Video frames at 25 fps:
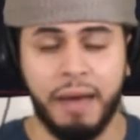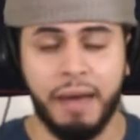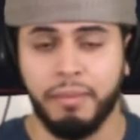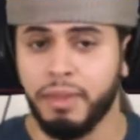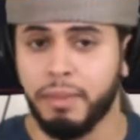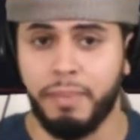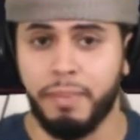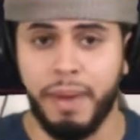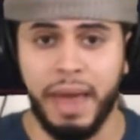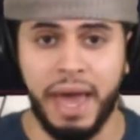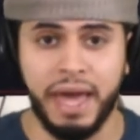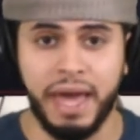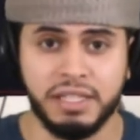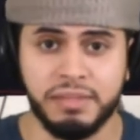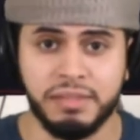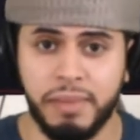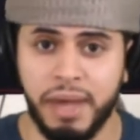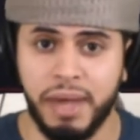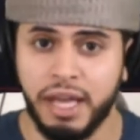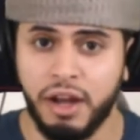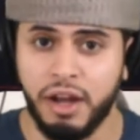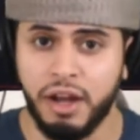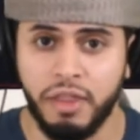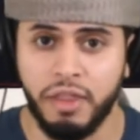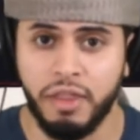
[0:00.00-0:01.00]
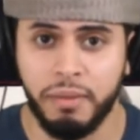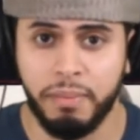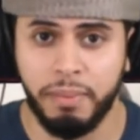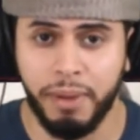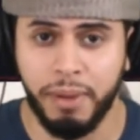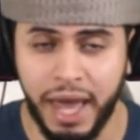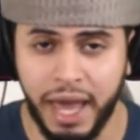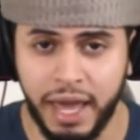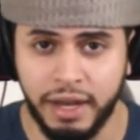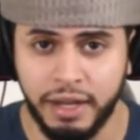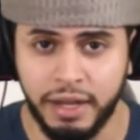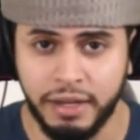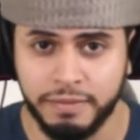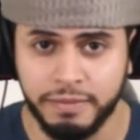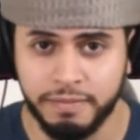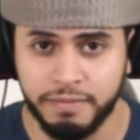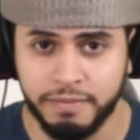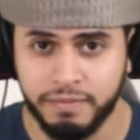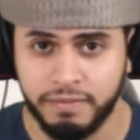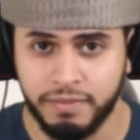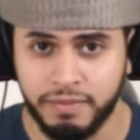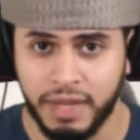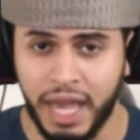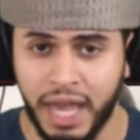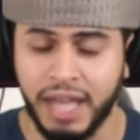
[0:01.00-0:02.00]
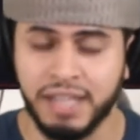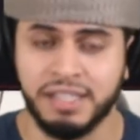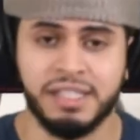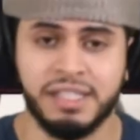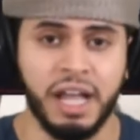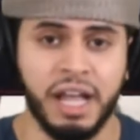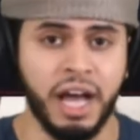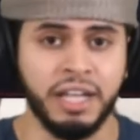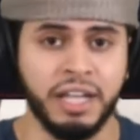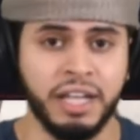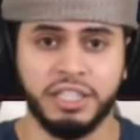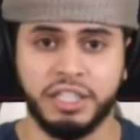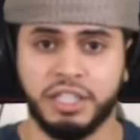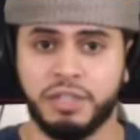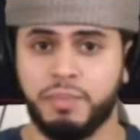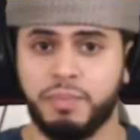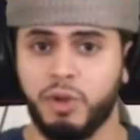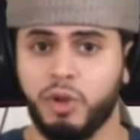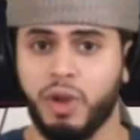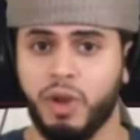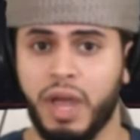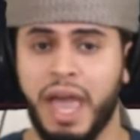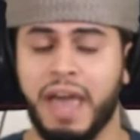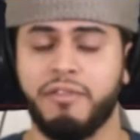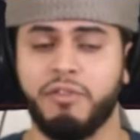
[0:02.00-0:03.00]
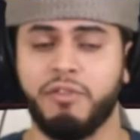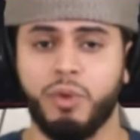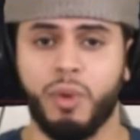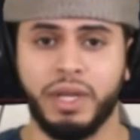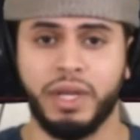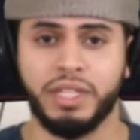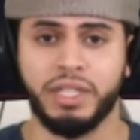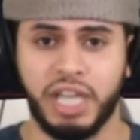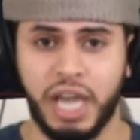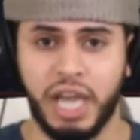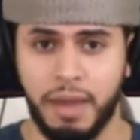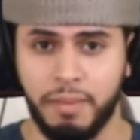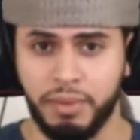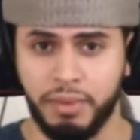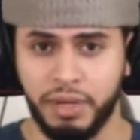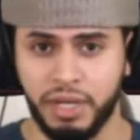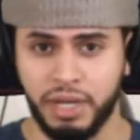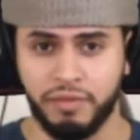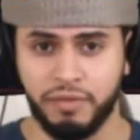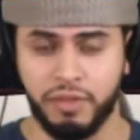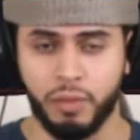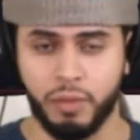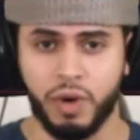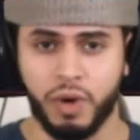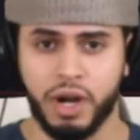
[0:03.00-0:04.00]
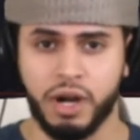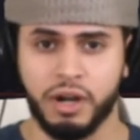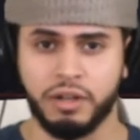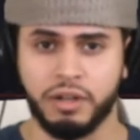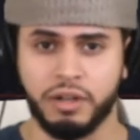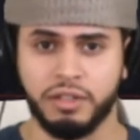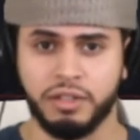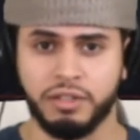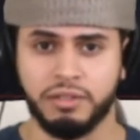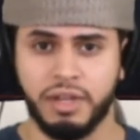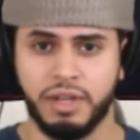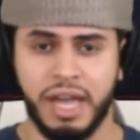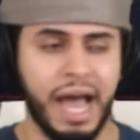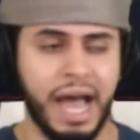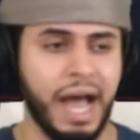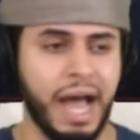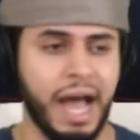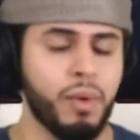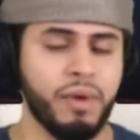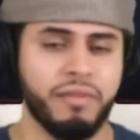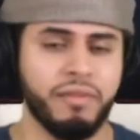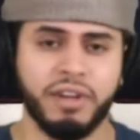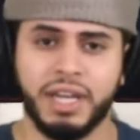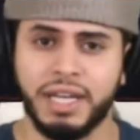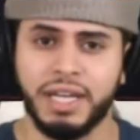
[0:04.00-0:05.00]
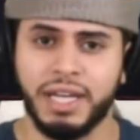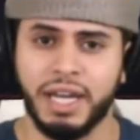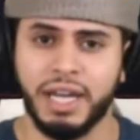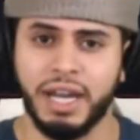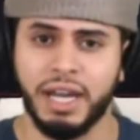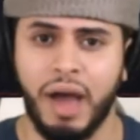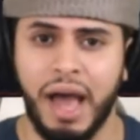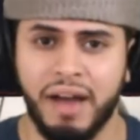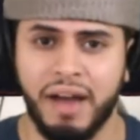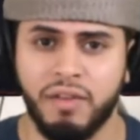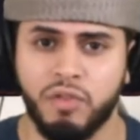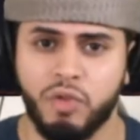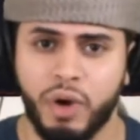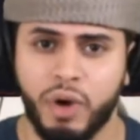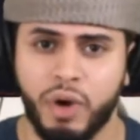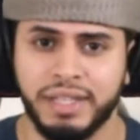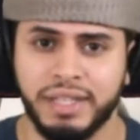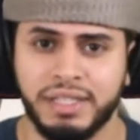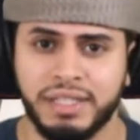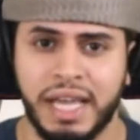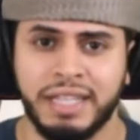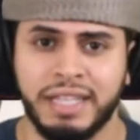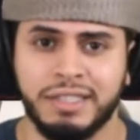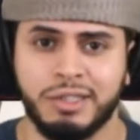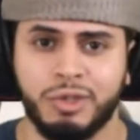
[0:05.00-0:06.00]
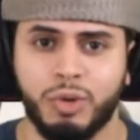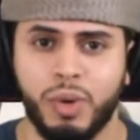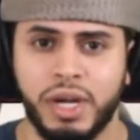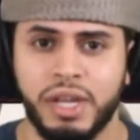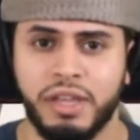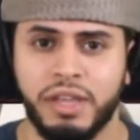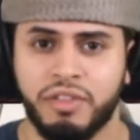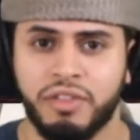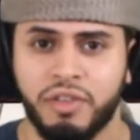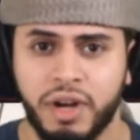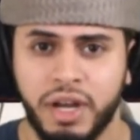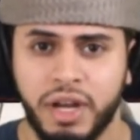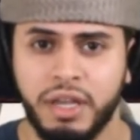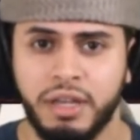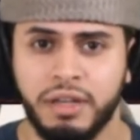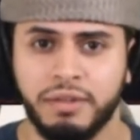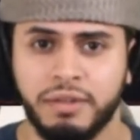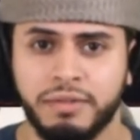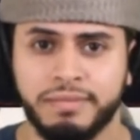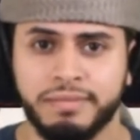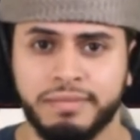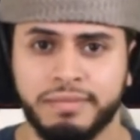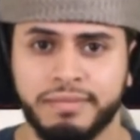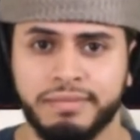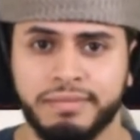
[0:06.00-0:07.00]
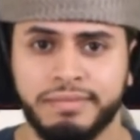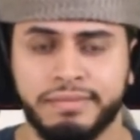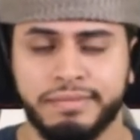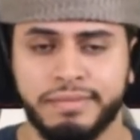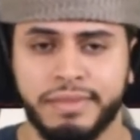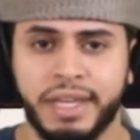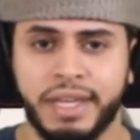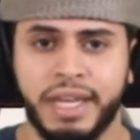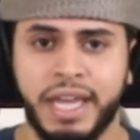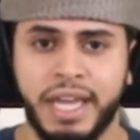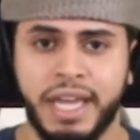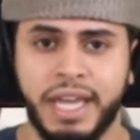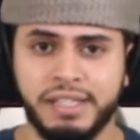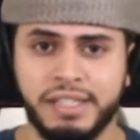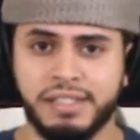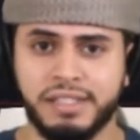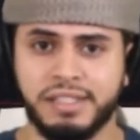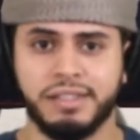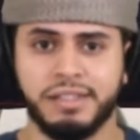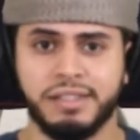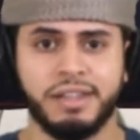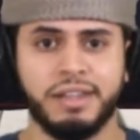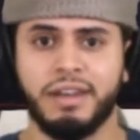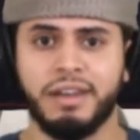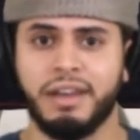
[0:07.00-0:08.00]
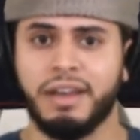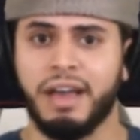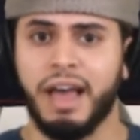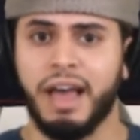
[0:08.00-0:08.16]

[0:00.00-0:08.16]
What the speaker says: I'm the baddest man on the planet as the undisputed heavyweight champion of the world. However, Canelo Alvarez at 23, he's